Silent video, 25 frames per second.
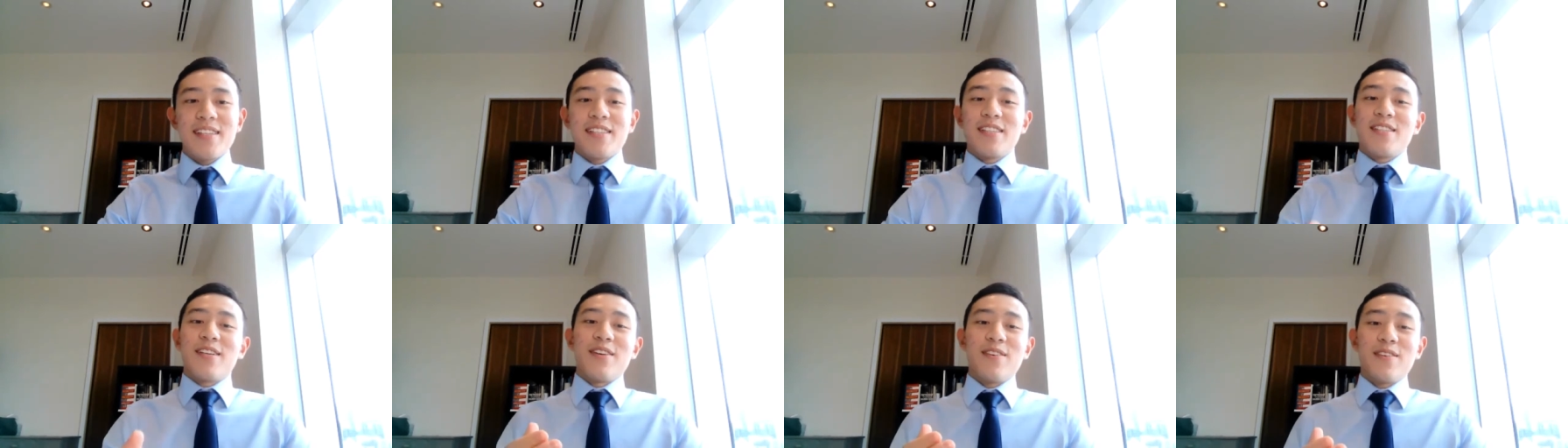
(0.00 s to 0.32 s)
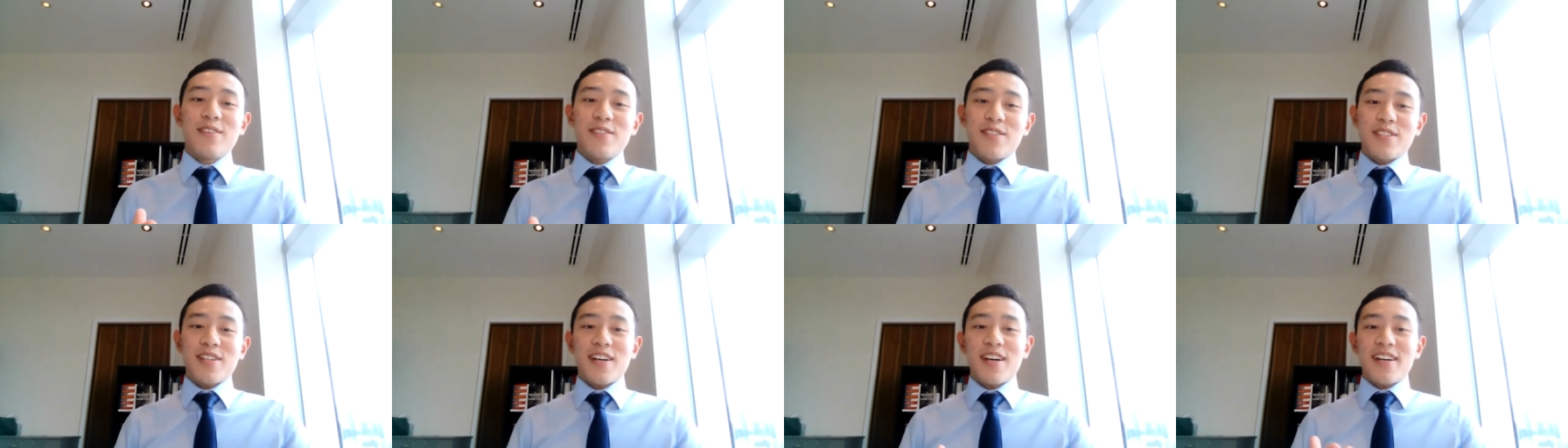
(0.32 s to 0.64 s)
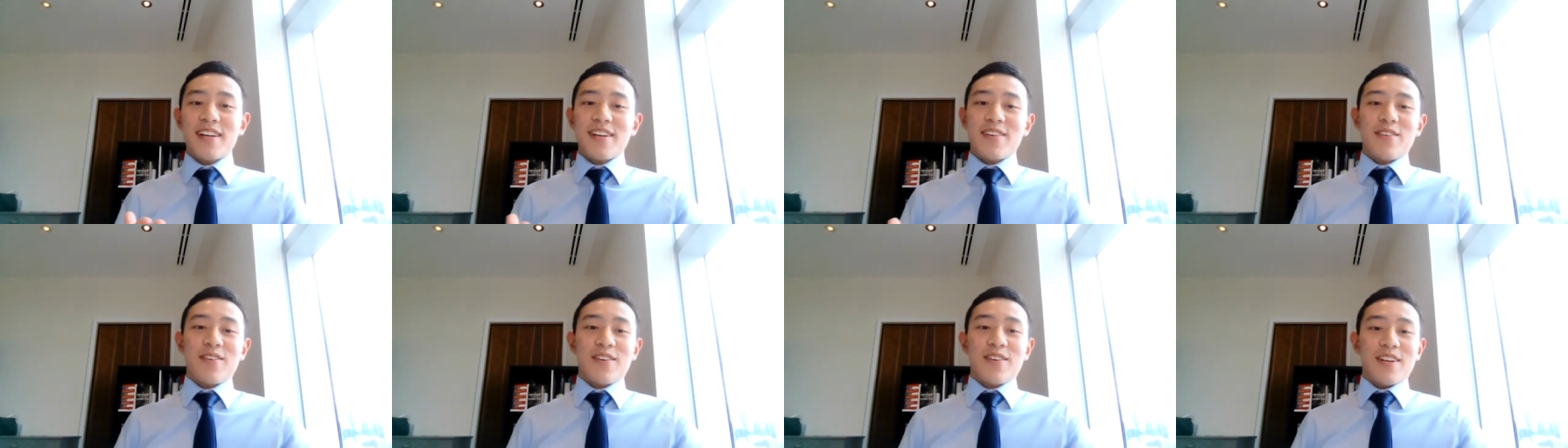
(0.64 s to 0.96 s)
So you
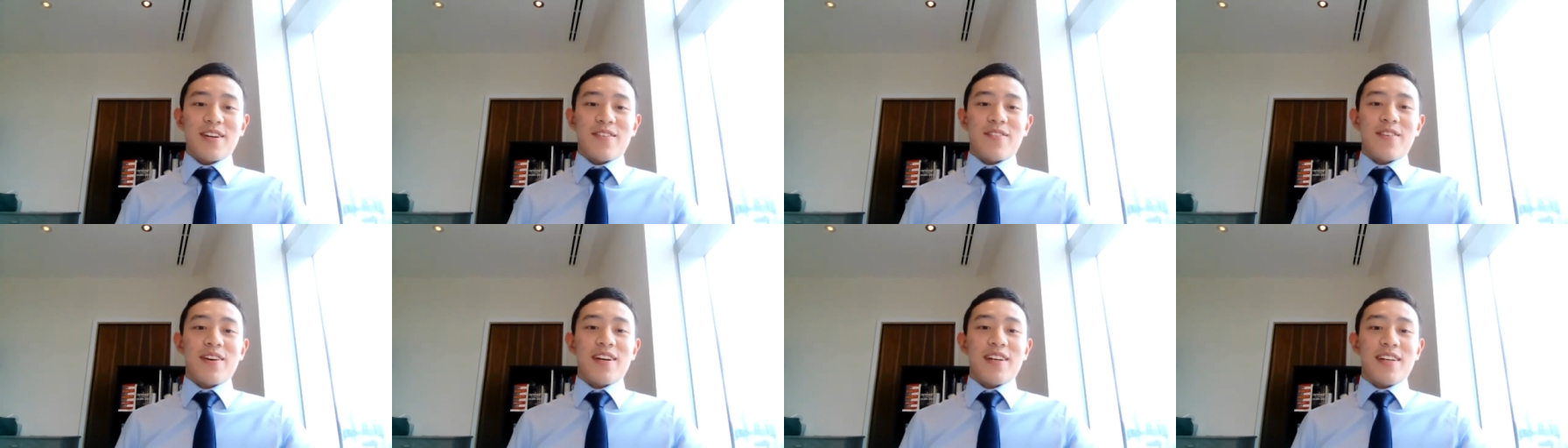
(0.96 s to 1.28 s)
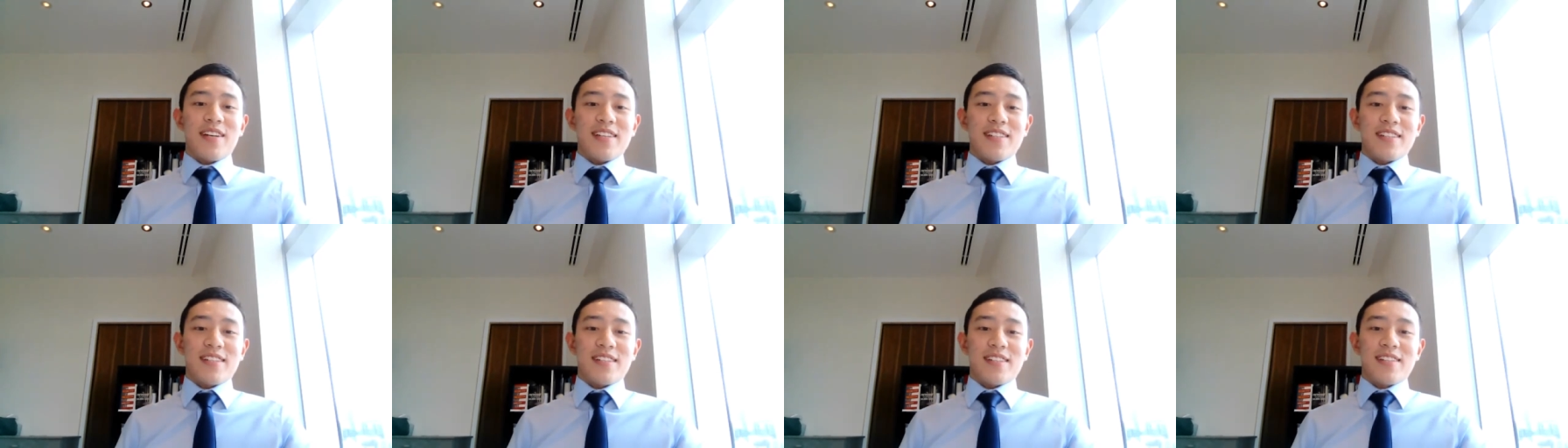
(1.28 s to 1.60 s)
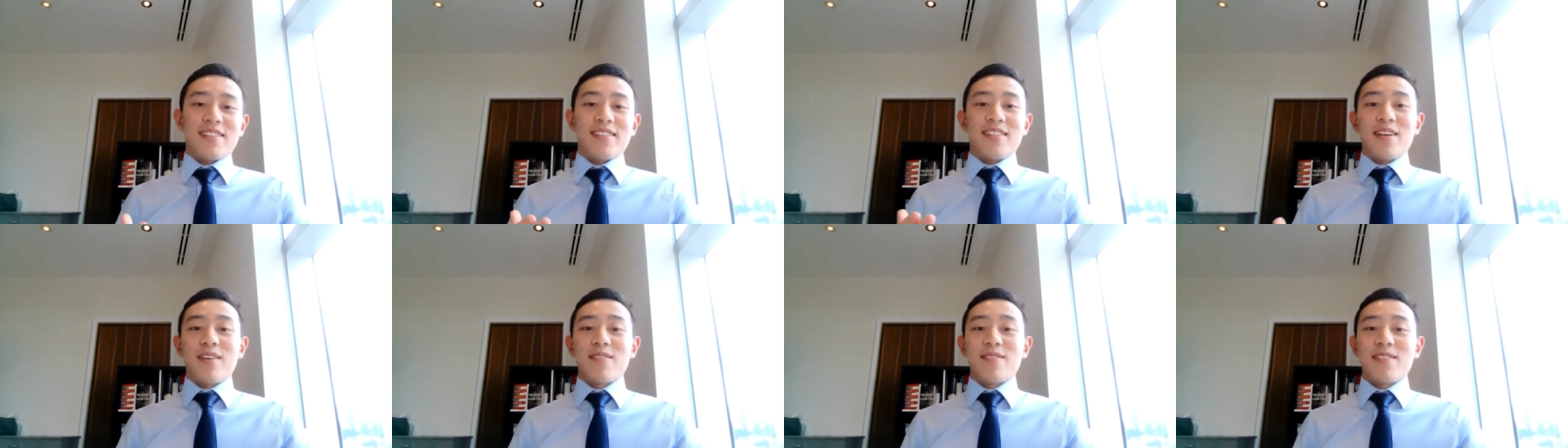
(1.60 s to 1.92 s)
started your career in
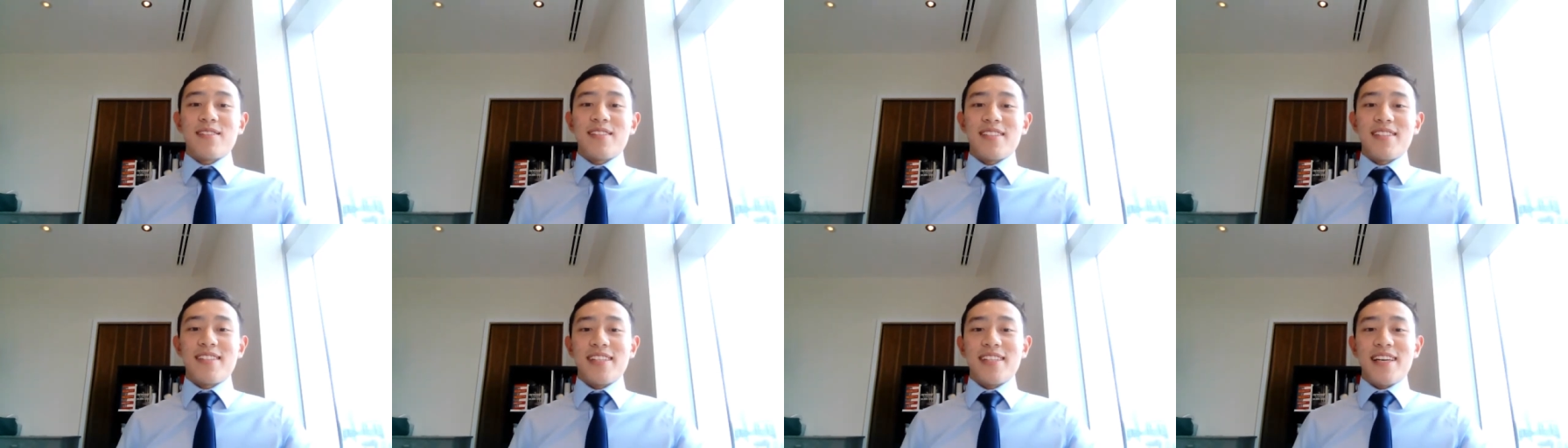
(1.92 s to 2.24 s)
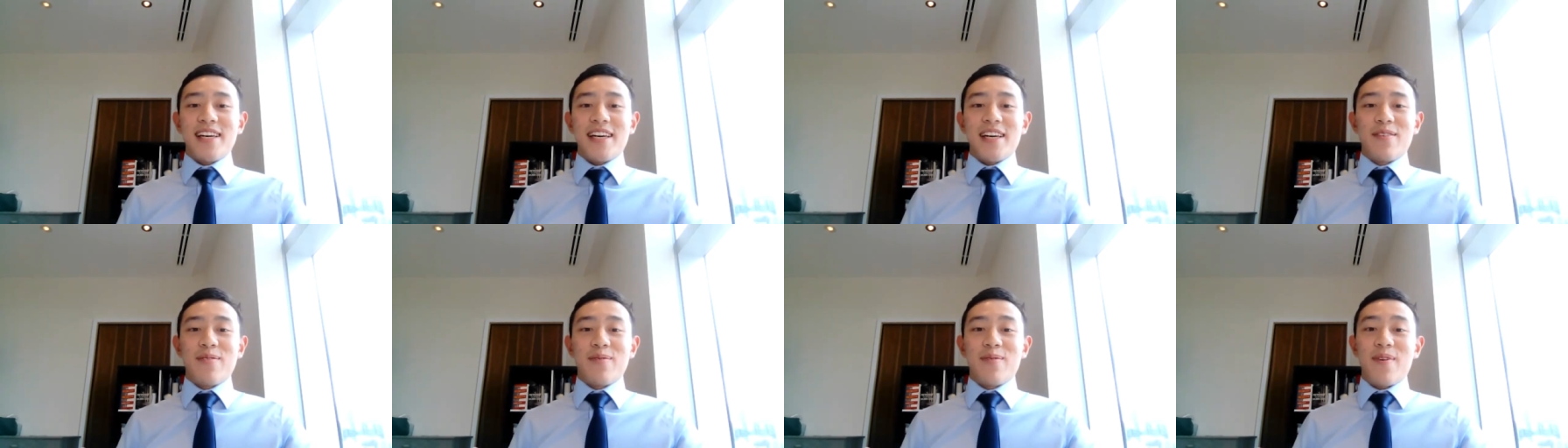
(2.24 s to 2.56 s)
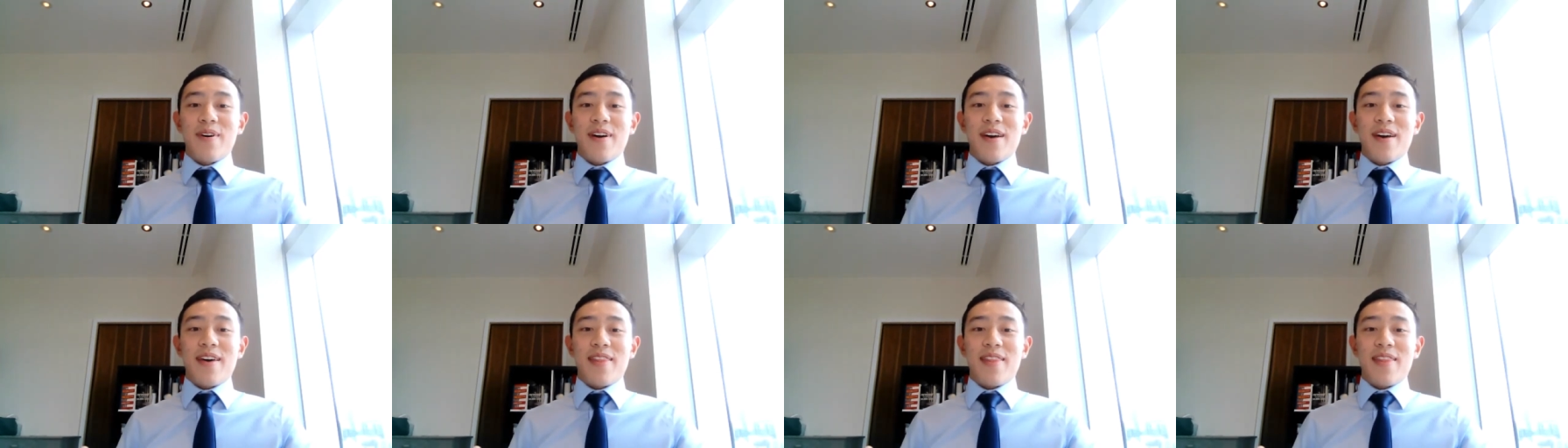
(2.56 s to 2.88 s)
consultancy
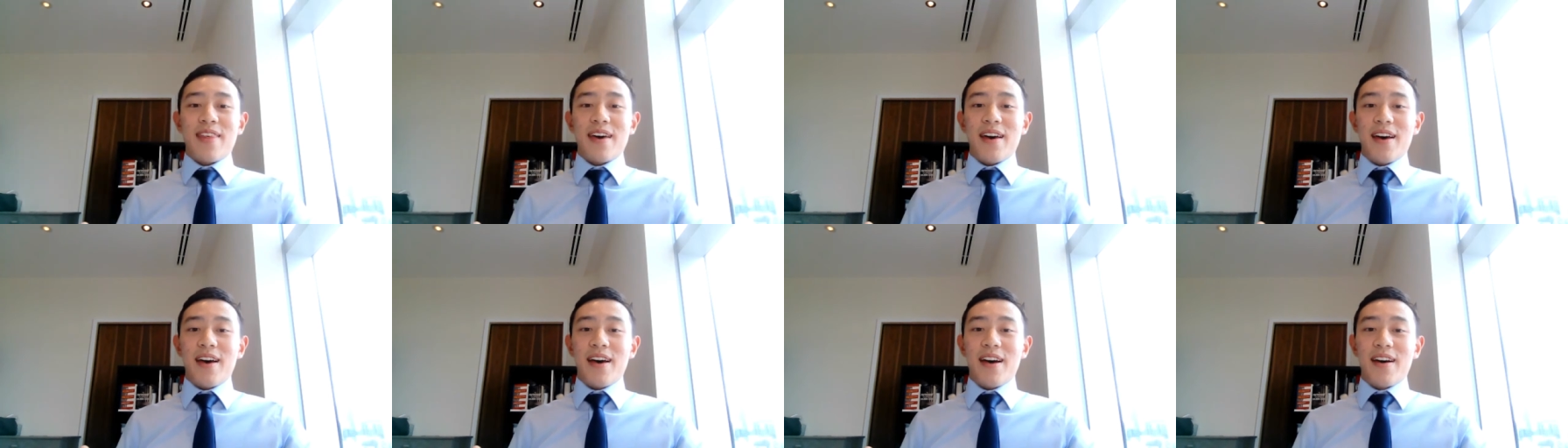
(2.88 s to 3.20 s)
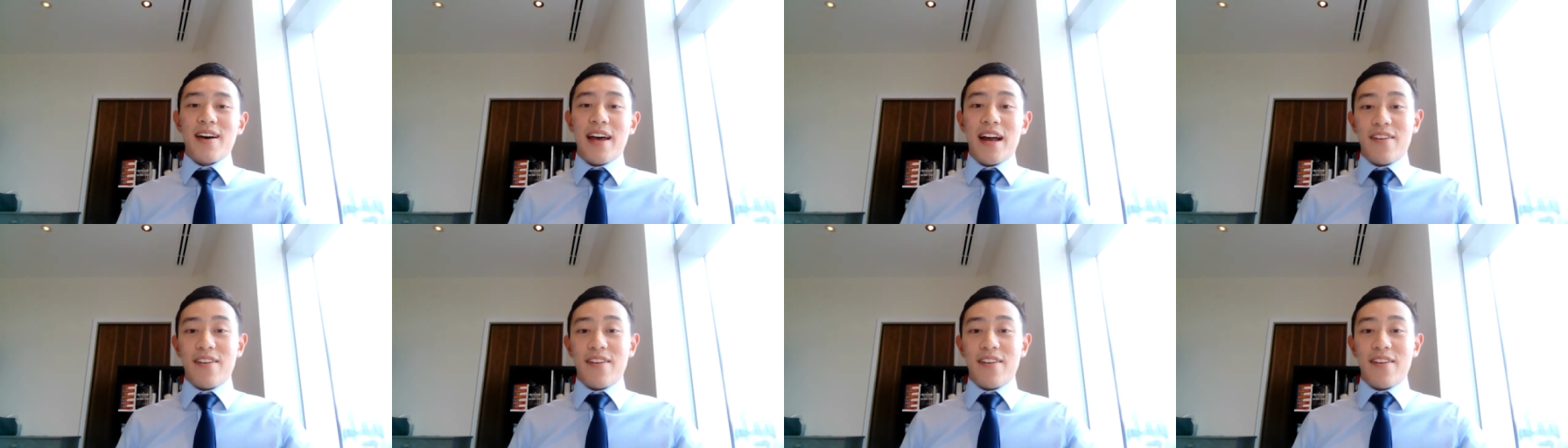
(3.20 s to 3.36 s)
with uh,